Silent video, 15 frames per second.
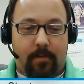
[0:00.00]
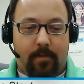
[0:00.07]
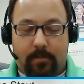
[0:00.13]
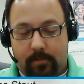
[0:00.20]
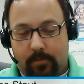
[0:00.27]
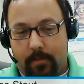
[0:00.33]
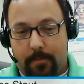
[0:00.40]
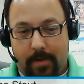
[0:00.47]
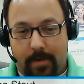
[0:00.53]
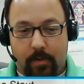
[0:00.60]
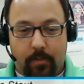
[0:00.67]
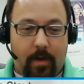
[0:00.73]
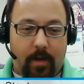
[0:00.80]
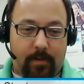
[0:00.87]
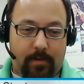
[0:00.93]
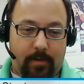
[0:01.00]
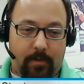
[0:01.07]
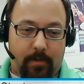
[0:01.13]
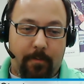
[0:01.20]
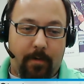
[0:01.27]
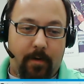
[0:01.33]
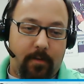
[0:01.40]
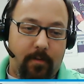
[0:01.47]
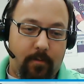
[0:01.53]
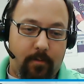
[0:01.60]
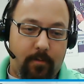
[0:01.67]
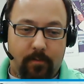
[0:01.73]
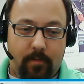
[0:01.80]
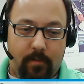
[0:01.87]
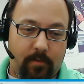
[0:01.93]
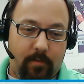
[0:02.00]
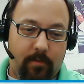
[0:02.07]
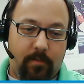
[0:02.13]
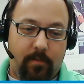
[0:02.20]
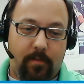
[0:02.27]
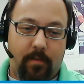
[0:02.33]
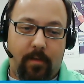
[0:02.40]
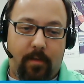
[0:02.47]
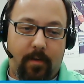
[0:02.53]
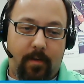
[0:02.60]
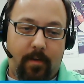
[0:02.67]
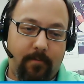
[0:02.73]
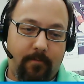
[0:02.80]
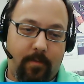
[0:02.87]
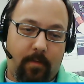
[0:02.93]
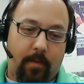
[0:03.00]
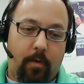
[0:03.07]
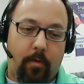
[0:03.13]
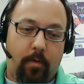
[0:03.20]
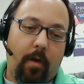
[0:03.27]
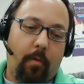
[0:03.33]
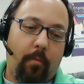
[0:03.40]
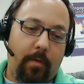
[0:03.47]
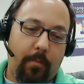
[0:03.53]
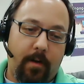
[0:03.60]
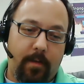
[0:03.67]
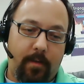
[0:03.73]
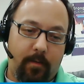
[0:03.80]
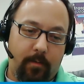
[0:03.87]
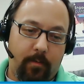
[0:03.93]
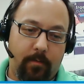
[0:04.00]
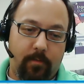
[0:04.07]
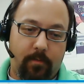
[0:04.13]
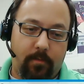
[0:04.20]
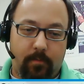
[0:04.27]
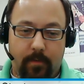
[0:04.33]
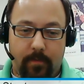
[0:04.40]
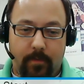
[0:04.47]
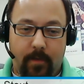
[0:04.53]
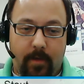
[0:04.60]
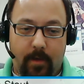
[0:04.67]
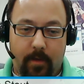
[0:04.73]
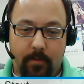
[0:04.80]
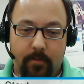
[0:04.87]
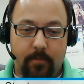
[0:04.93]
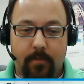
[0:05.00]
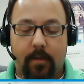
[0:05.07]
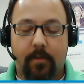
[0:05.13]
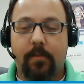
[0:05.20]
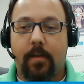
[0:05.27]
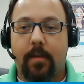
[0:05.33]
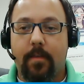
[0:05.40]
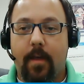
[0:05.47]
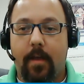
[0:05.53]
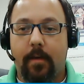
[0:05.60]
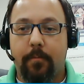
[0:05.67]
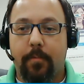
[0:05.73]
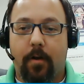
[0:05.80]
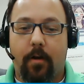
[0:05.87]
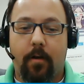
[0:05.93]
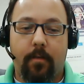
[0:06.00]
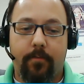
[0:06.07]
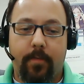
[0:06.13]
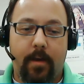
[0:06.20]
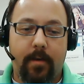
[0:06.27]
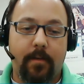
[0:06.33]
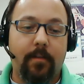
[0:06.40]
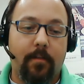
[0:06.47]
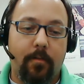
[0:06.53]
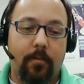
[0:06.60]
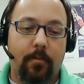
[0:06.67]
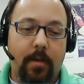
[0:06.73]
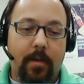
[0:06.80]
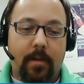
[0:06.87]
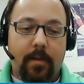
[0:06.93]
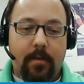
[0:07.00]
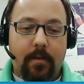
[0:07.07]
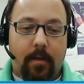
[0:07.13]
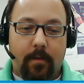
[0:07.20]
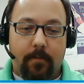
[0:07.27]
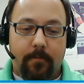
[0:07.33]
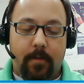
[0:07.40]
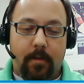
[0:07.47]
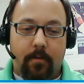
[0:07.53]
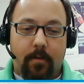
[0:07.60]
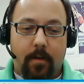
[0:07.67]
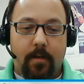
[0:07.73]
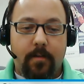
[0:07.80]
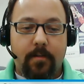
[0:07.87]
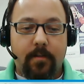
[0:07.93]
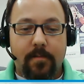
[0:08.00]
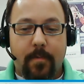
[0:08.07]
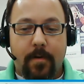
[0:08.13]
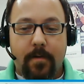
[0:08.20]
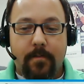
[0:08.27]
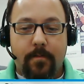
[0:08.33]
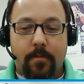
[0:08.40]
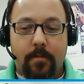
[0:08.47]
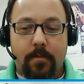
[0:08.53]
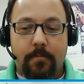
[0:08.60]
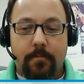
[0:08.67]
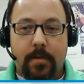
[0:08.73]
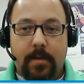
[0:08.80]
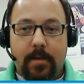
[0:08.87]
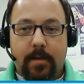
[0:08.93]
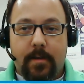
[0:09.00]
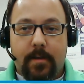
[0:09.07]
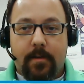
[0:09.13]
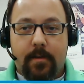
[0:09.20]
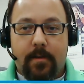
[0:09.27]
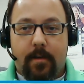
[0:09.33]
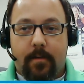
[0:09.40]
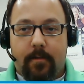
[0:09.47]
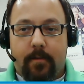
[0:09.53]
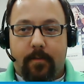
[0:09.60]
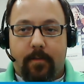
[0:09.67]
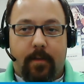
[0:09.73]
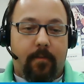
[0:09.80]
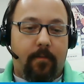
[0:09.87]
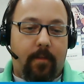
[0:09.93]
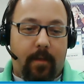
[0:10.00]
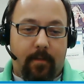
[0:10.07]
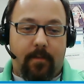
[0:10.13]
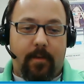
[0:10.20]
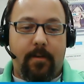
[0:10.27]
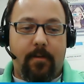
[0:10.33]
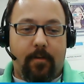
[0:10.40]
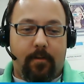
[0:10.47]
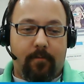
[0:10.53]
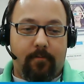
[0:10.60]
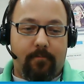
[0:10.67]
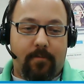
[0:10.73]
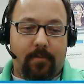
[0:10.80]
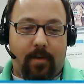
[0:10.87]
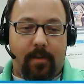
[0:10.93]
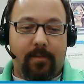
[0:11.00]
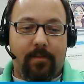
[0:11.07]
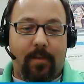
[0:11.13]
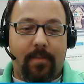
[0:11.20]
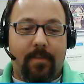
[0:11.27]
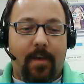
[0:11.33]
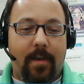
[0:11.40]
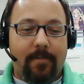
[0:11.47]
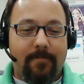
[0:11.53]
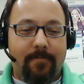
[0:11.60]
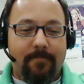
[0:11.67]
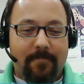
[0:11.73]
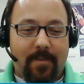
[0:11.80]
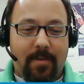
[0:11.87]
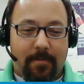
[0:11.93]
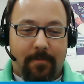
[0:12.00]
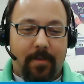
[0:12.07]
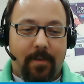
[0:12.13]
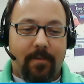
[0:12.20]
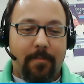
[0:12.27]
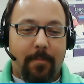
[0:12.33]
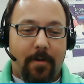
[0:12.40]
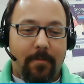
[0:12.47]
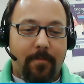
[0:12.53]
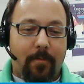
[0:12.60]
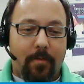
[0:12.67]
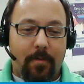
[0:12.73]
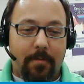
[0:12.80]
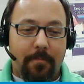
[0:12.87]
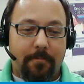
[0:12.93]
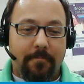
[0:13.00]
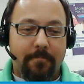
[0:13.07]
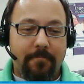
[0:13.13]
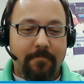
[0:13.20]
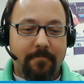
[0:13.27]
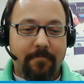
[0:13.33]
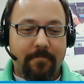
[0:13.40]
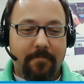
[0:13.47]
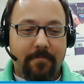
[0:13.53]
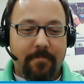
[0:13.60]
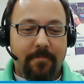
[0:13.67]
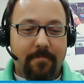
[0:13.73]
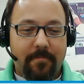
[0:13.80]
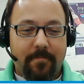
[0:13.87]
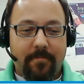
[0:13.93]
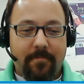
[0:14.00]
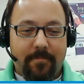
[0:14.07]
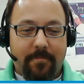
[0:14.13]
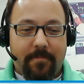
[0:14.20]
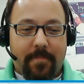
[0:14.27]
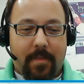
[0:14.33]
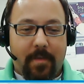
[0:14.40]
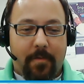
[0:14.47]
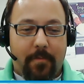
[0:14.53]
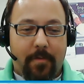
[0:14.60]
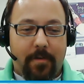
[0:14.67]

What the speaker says: This is the menu ID we want to use. This is the logo we want to use, and in the header and things like that. Put all of that into a configuration smart form, and then you can translate that config smart form. And